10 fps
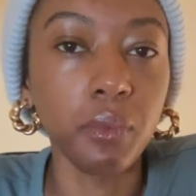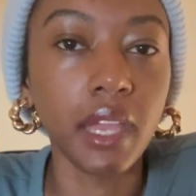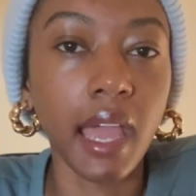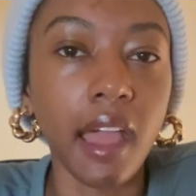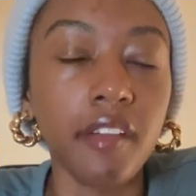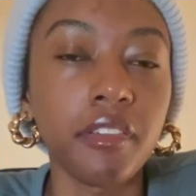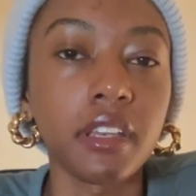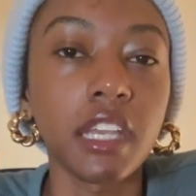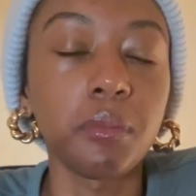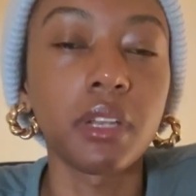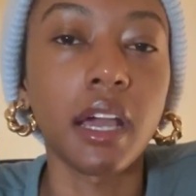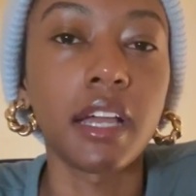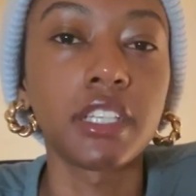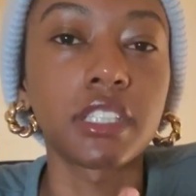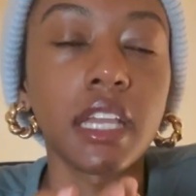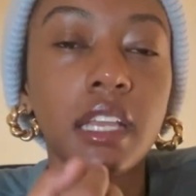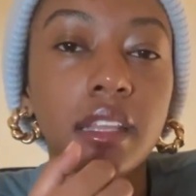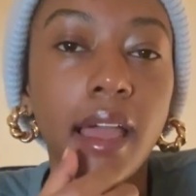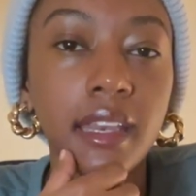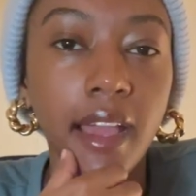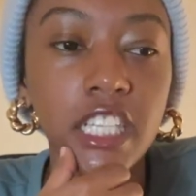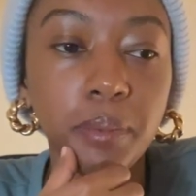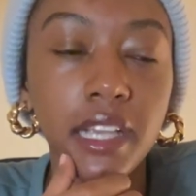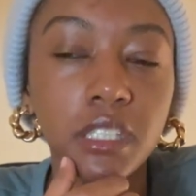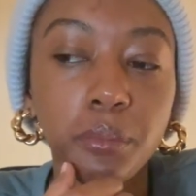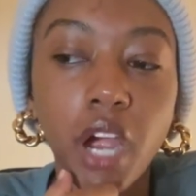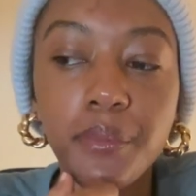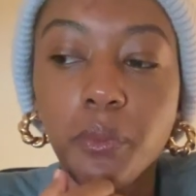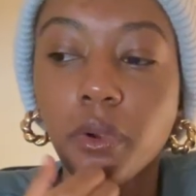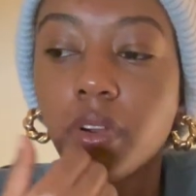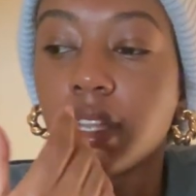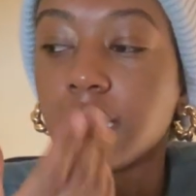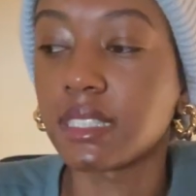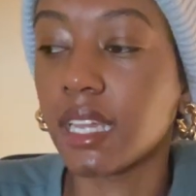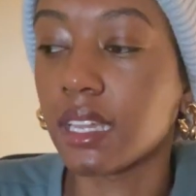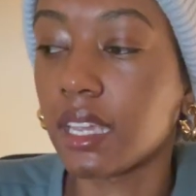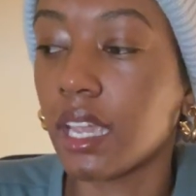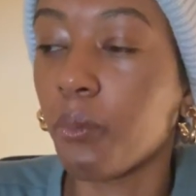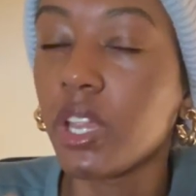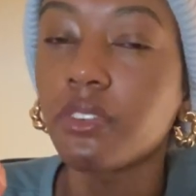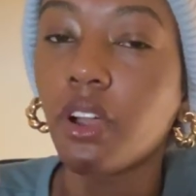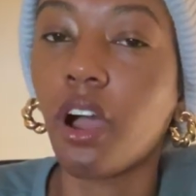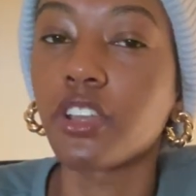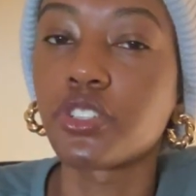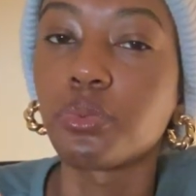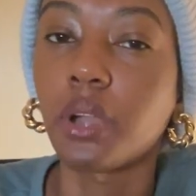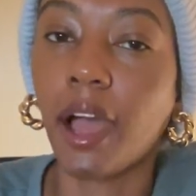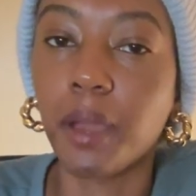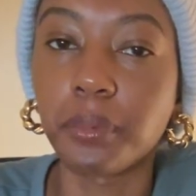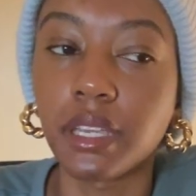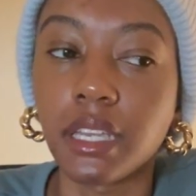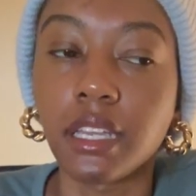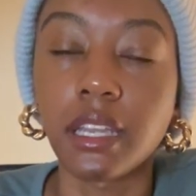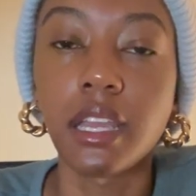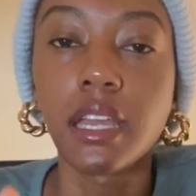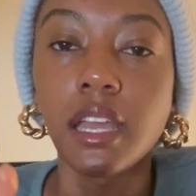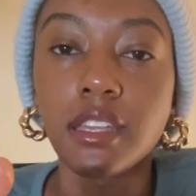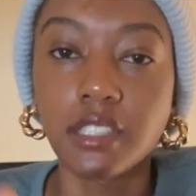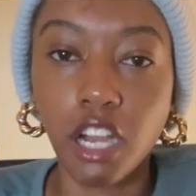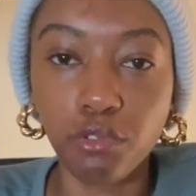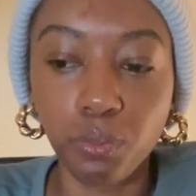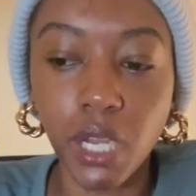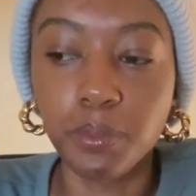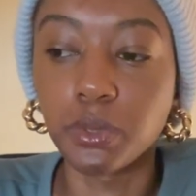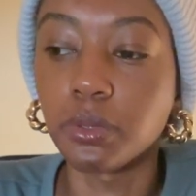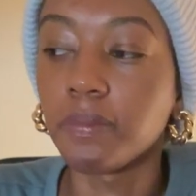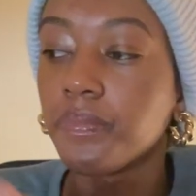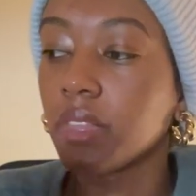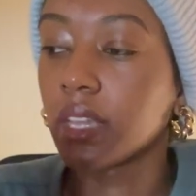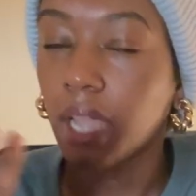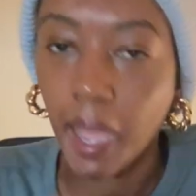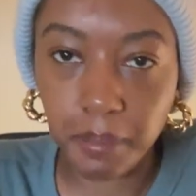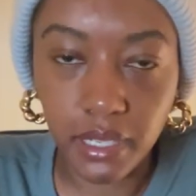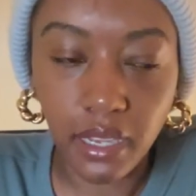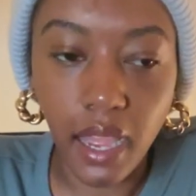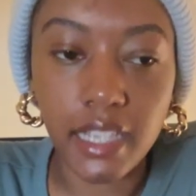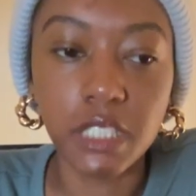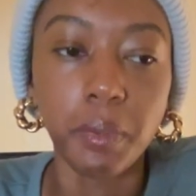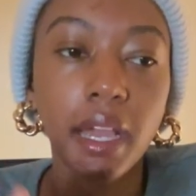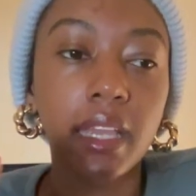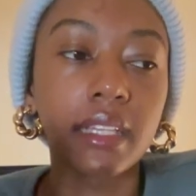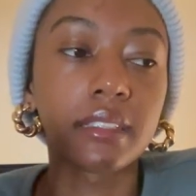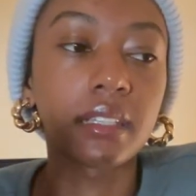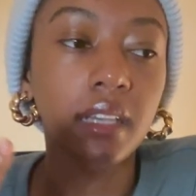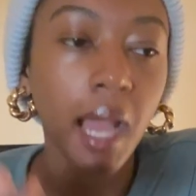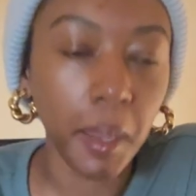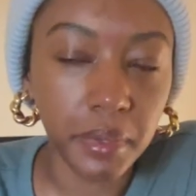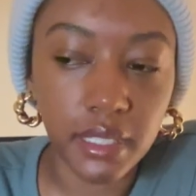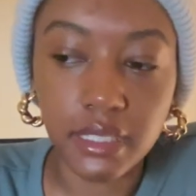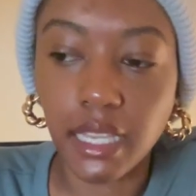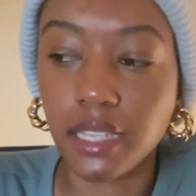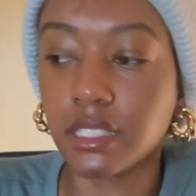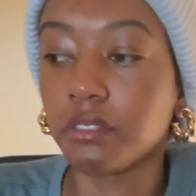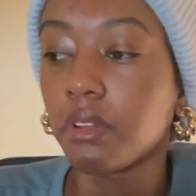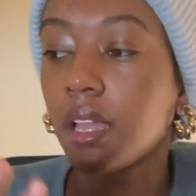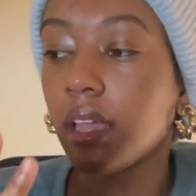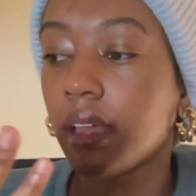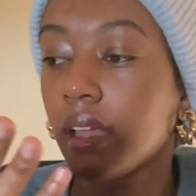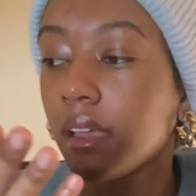we had for Nicki Minaj and Ice Spice and Barbie World. And it's like, again, we've caught you copying several people, copying Ice Spice, copying Sexy Red,